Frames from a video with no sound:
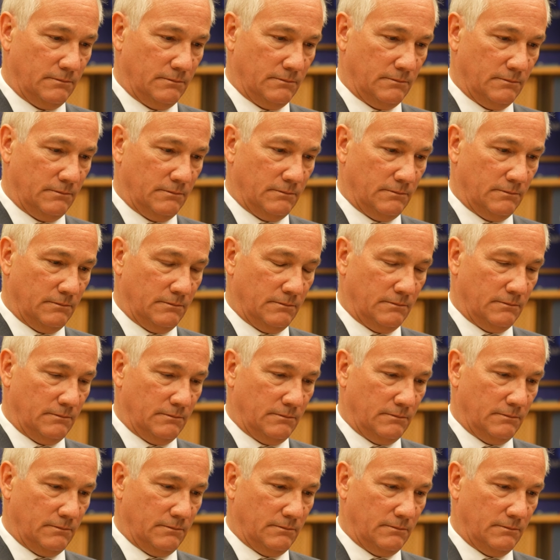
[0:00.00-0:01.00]

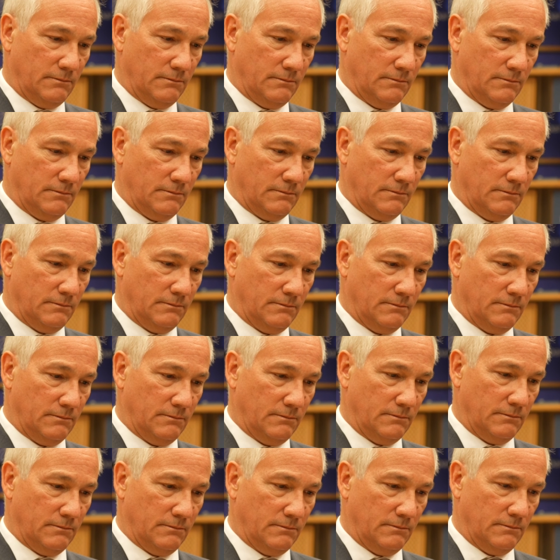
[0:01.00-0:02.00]

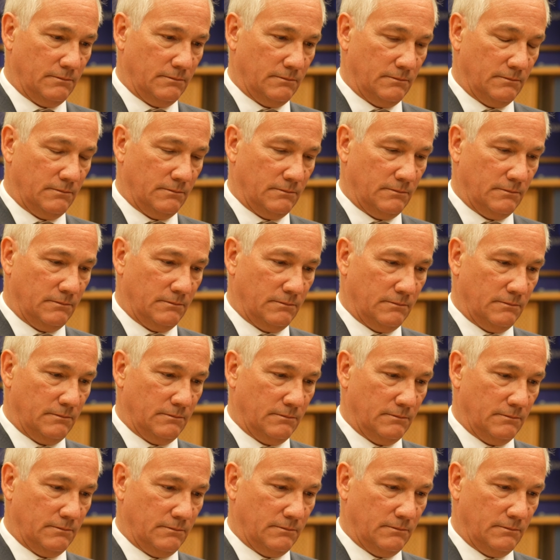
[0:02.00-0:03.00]

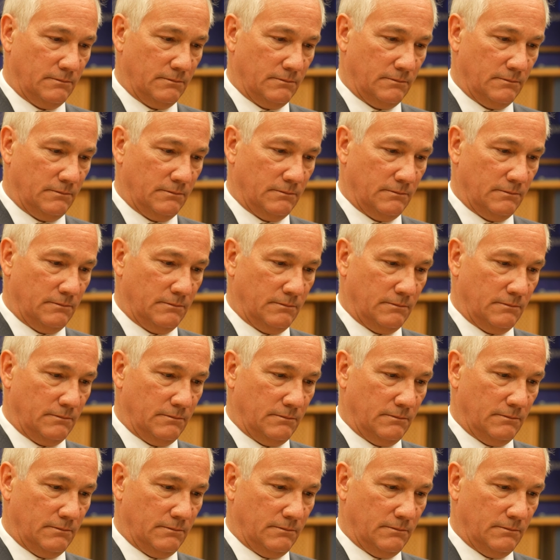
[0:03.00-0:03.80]
(not speaking)